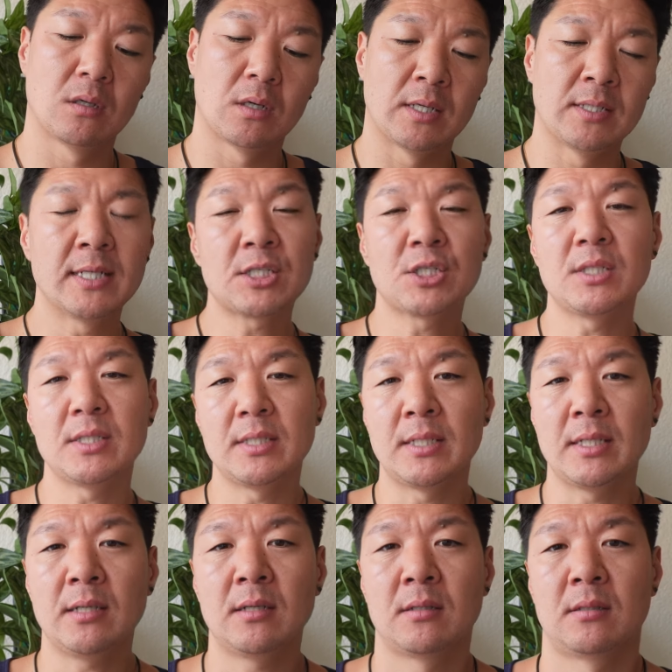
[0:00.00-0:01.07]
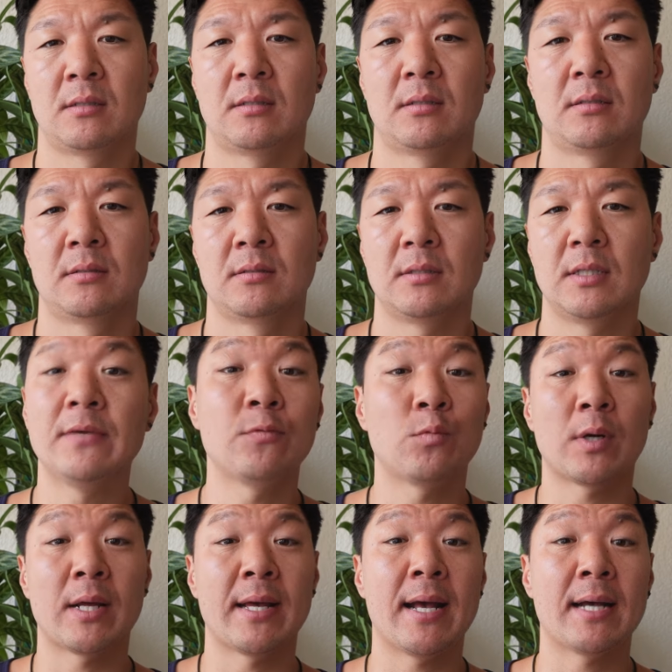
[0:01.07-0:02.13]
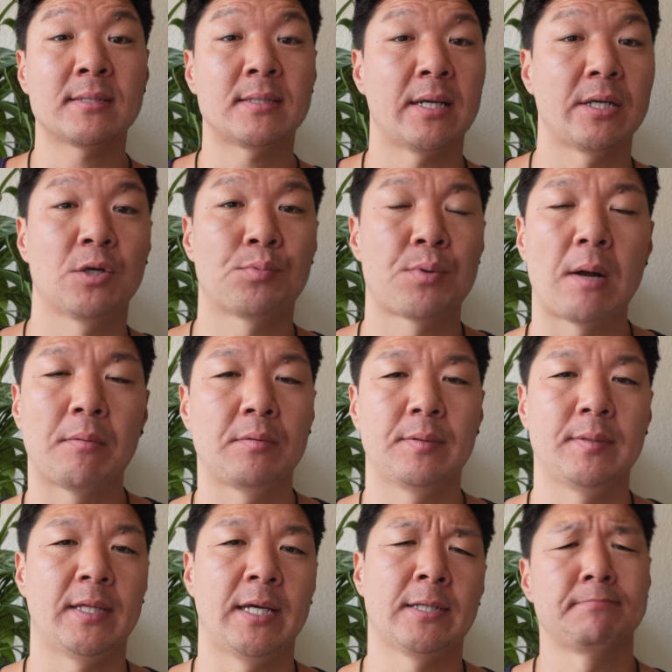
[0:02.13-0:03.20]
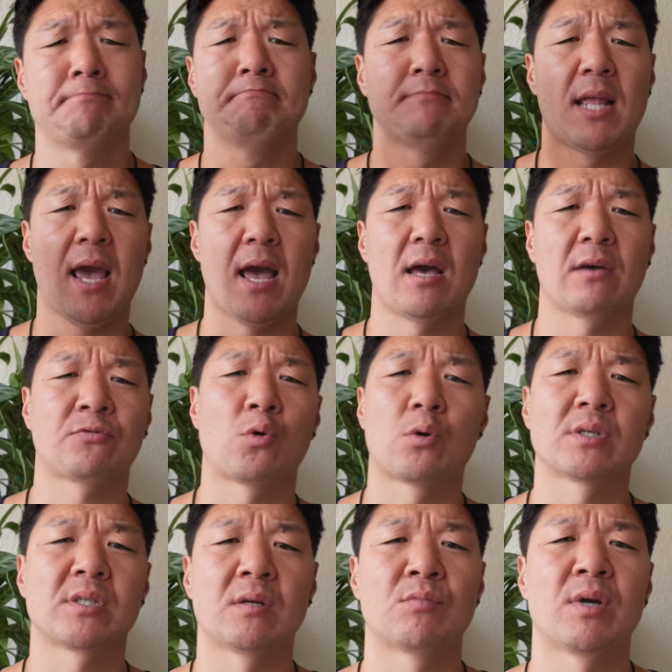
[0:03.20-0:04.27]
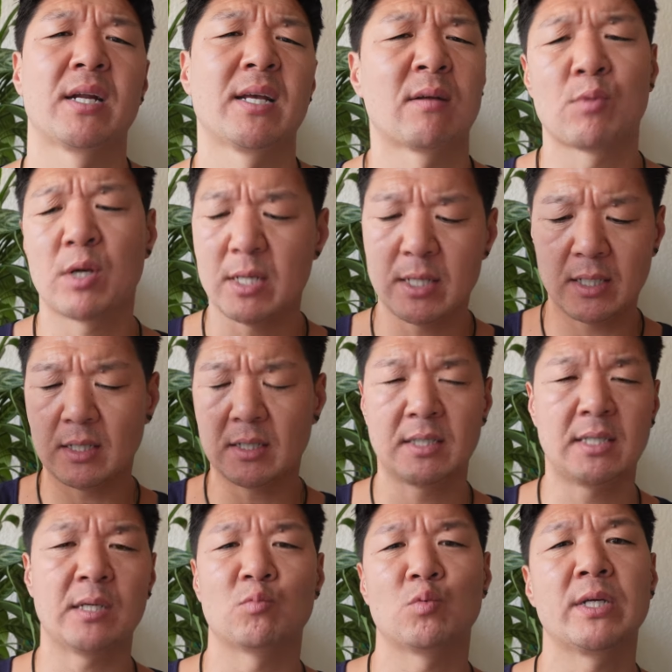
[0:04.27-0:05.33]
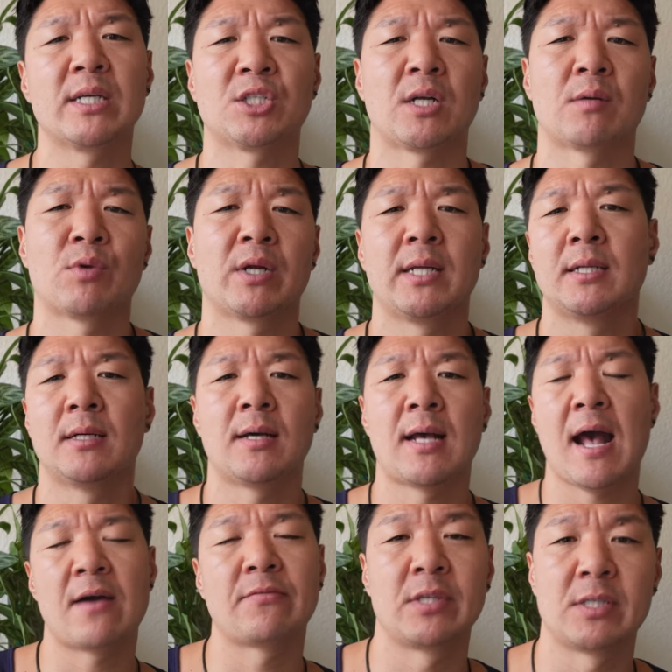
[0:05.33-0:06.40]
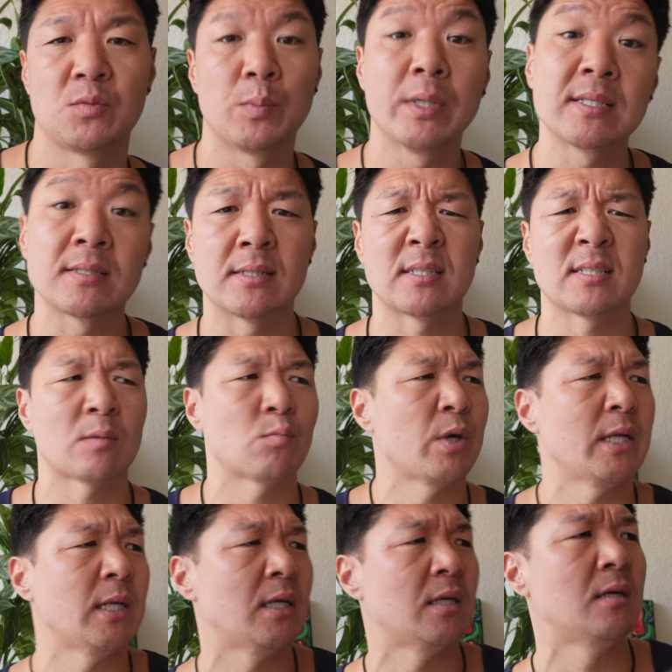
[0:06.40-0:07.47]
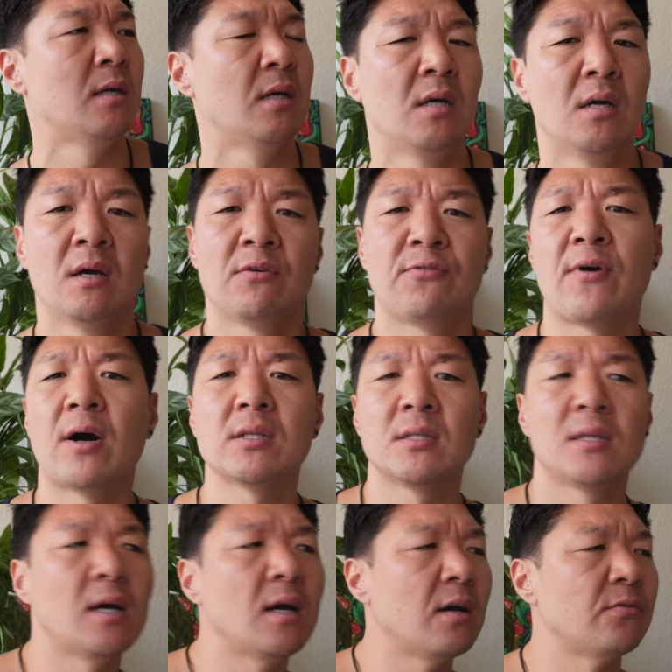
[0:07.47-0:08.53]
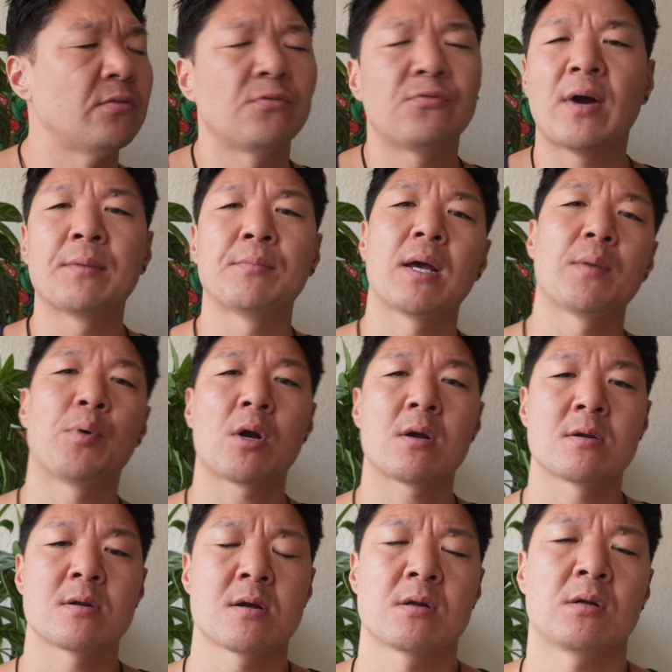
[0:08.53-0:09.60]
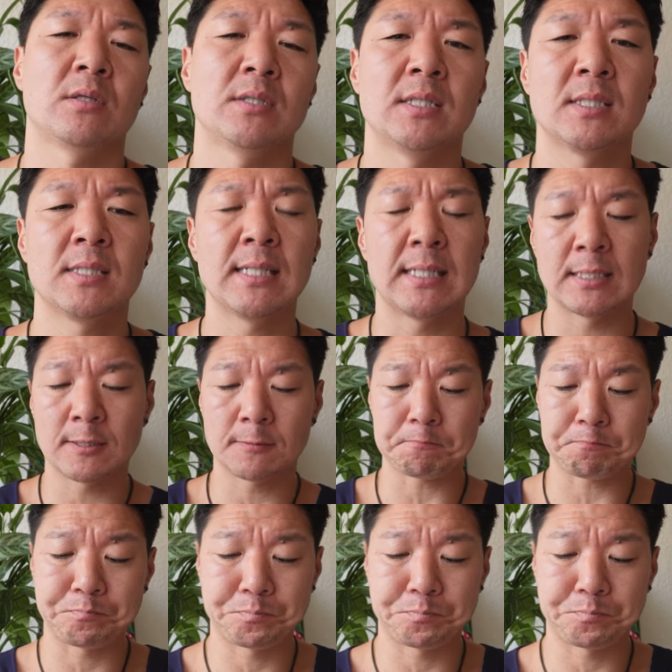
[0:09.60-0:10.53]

Initially, even when I ask that, you're probably like, yeah, of course I'm ready. I'm ready to get rich. I'm ready to have this business. I'm ready to fall in love and find my partner and all these things.